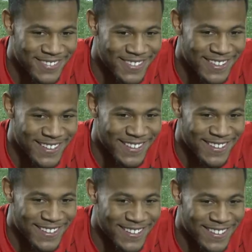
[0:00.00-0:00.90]
How much
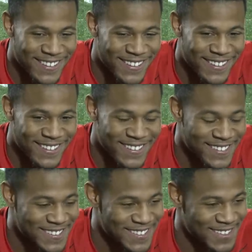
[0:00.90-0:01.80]
do you relish in
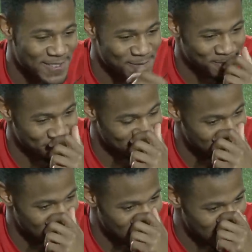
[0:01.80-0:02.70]
this challenge?
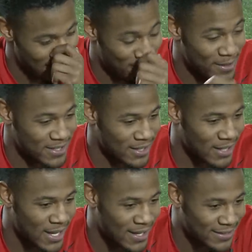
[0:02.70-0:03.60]
I relish it a
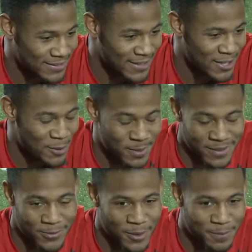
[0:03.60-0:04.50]
lot. I hope
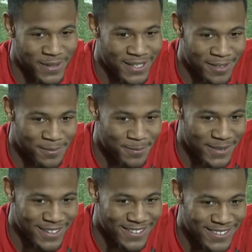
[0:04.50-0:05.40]
his fourth pick comes for
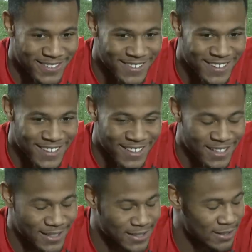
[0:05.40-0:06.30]
me.
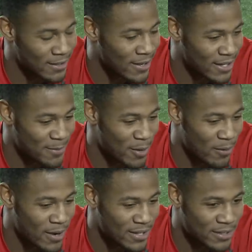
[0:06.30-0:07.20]
Uh, you know, I keep
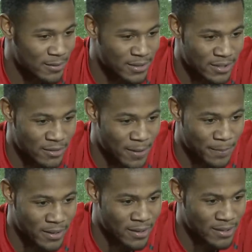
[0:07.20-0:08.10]
on watching him. He's a great
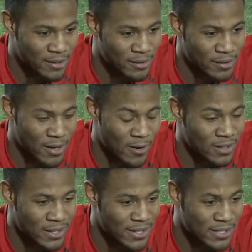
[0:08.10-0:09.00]
player. I told you
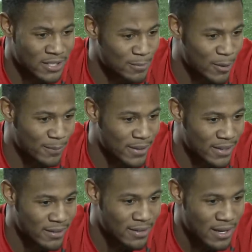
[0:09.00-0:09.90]
earlier, he's a smart
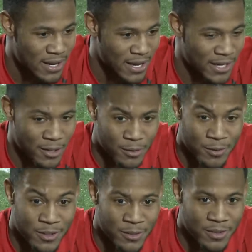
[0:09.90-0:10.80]
player. He knows
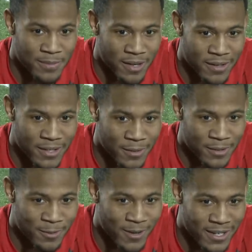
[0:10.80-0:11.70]
what to do with the ball. He knows
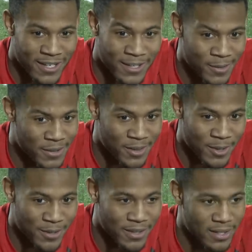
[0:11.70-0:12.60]
when to run it. He knows when to
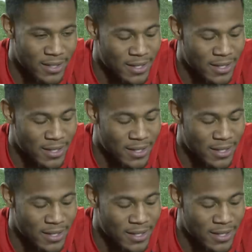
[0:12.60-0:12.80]
throw it.